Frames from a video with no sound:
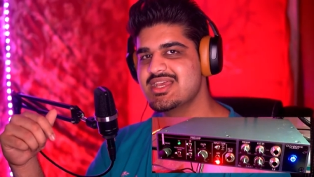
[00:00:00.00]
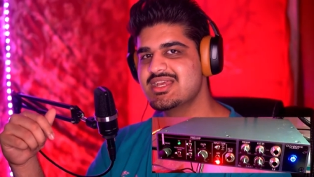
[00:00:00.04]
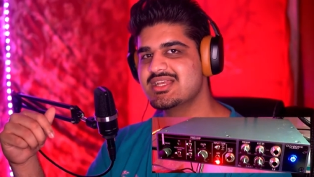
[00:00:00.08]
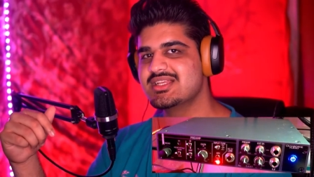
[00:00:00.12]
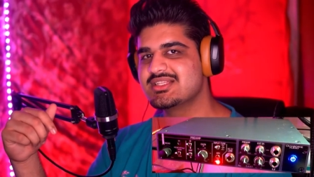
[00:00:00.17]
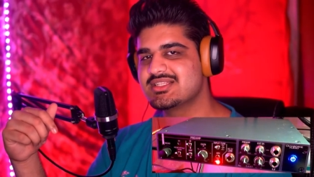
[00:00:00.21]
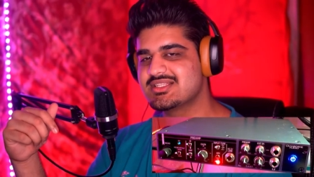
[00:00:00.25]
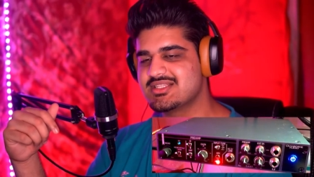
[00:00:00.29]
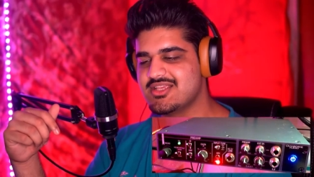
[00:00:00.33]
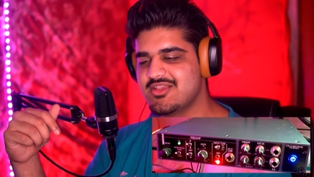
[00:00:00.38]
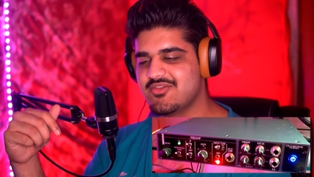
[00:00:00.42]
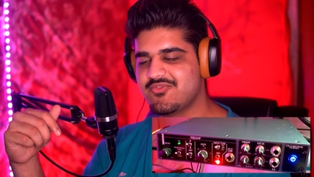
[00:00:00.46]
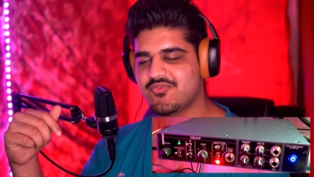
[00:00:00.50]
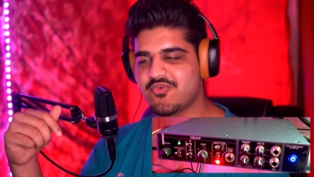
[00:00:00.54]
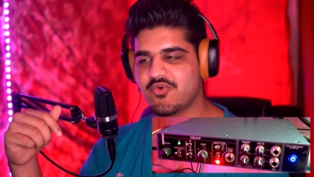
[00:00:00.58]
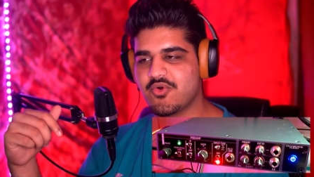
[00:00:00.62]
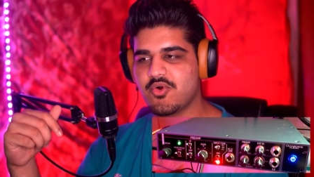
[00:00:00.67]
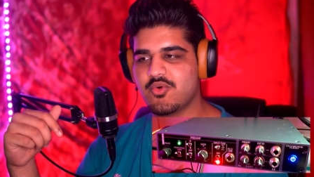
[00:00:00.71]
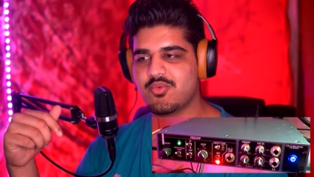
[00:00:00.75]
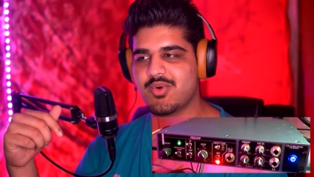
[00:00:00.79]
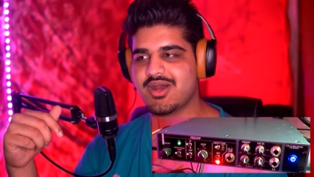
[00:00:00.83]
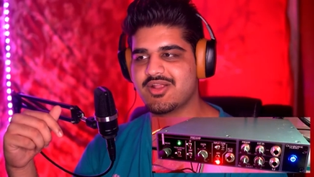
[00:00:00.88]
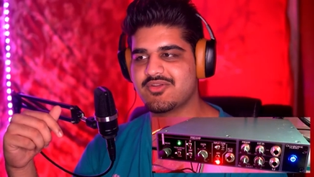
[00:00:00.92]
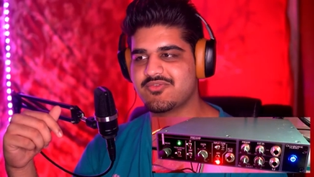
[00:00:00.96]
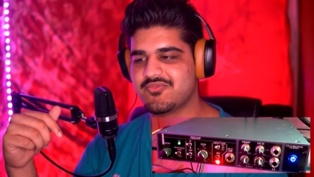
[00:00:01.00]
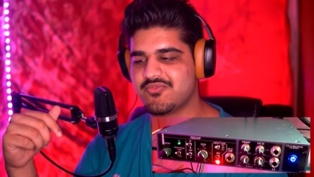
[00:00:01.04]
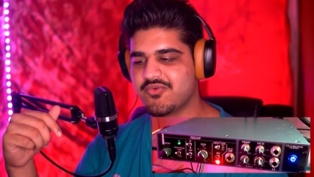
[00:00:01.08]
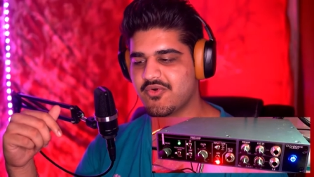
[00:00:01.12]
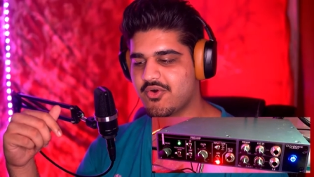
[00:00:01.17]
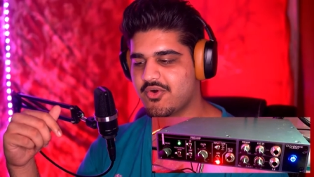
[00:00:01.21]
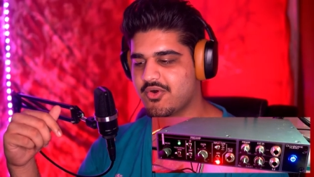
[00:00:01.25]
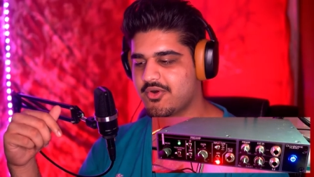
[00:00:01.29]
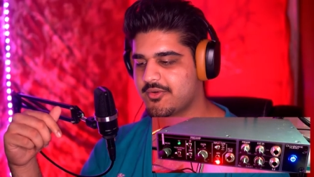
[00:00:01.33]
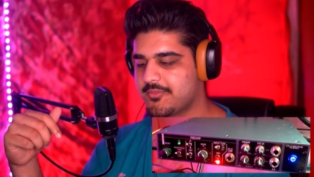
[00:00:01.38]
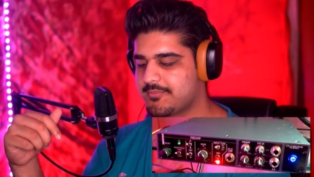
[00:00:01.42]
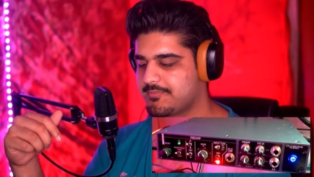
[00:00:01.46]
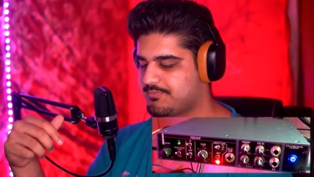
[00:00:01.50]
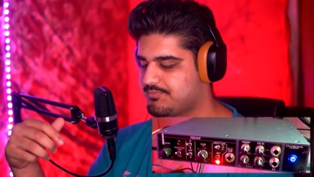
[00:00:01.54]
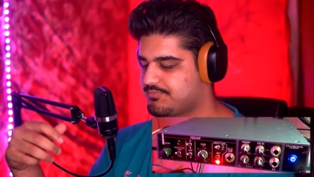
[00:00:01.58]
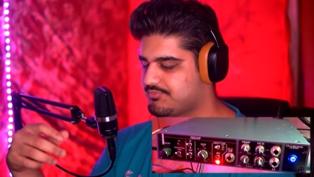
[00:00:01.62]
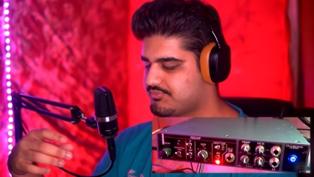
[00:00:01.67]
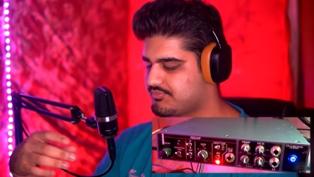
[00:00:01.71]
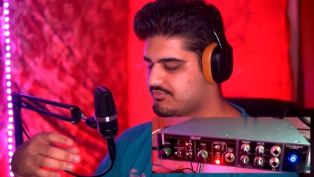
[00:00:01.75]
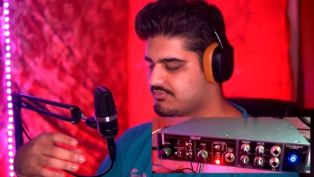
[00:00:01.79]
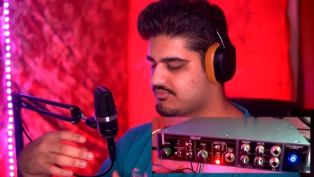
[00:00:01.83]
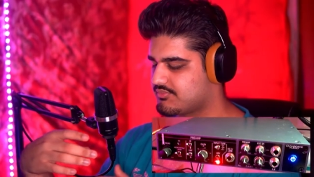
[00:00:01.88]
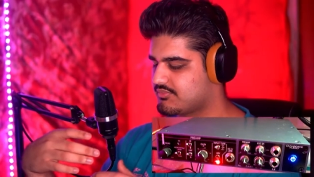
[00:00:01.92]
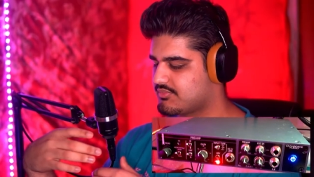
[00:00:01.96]

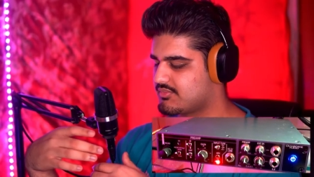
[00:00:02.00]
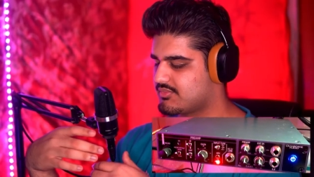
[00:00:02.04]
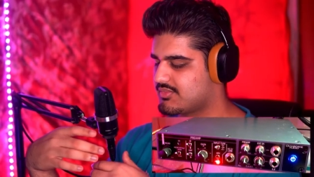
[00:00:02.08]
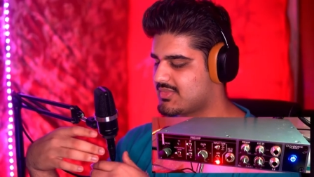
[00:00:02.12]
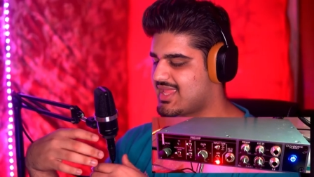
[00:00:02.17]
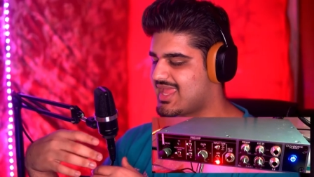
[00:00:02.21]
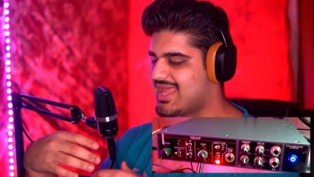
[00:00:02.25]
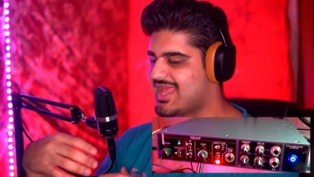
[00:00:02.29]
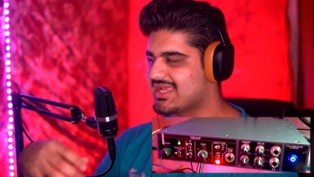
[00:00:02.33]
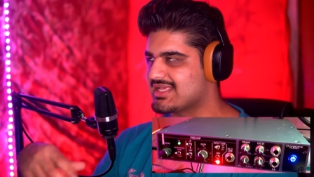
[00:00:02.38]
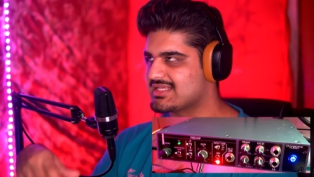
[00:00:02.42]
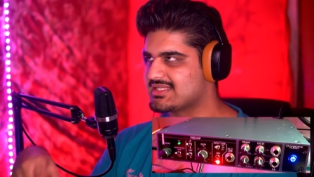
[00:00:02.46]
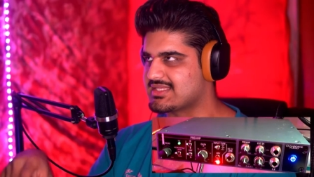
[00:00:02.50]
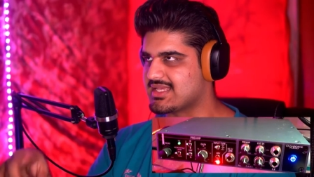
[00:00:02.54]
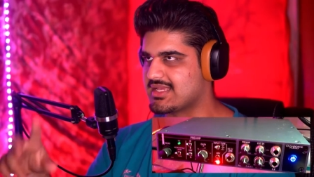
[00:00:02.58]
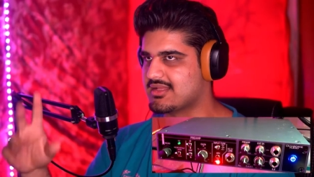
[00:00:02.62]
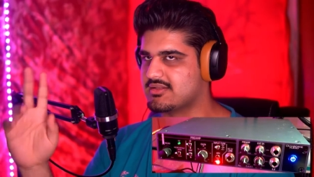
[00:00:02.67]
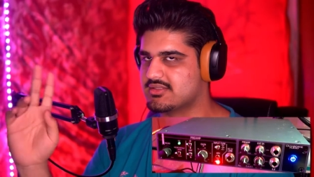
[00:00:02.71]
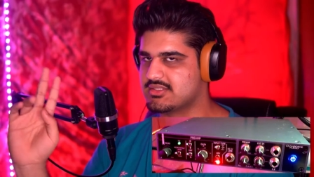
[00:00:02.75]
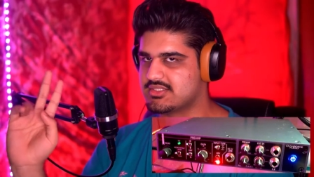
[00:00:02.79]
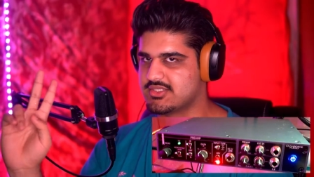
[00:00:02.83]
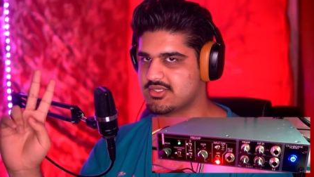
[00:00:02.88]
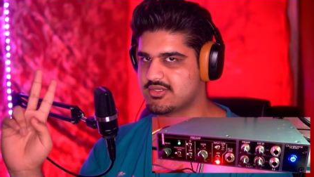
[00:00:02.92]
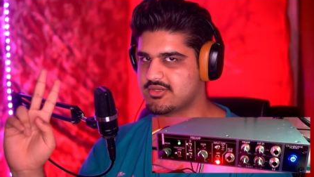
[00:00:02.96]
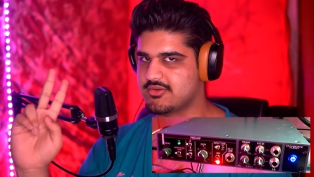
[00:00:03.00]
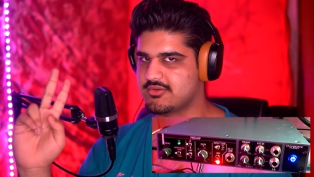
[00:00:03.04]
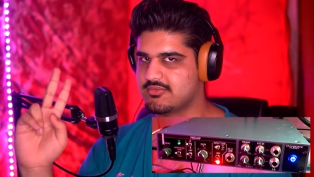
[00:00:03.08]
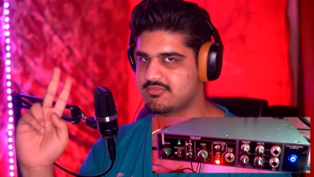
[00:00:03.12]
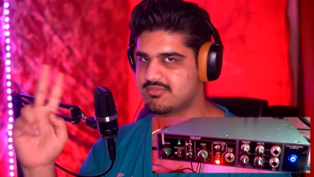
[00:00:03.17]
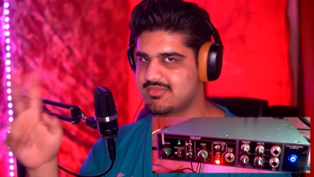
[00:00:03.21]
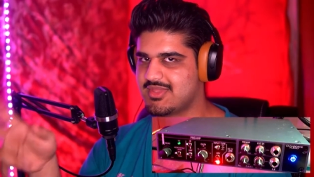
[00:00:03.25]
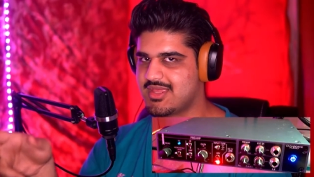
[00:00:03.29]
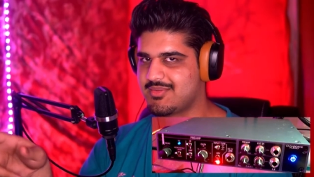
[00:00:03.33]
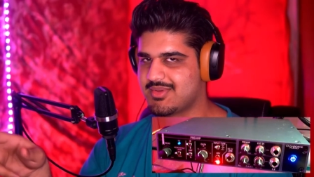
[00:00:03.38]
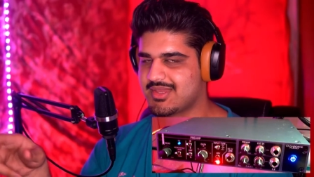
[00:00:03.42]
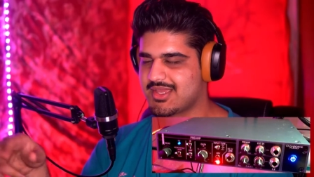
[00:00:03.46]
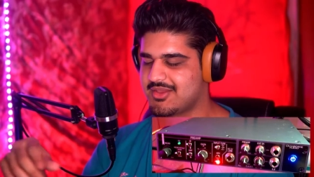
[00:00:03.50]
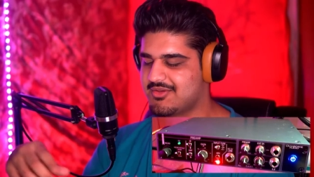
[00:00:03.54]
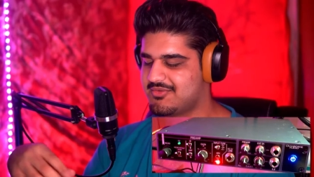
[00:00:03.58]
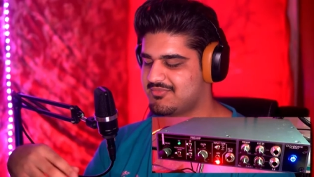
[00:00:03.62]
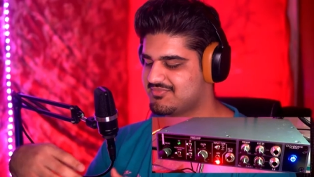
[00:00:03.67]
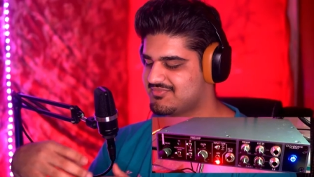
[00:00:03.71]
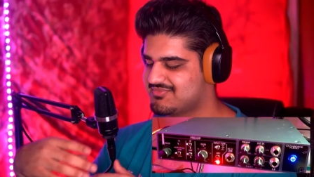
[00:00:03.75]
C414XL2. There we go.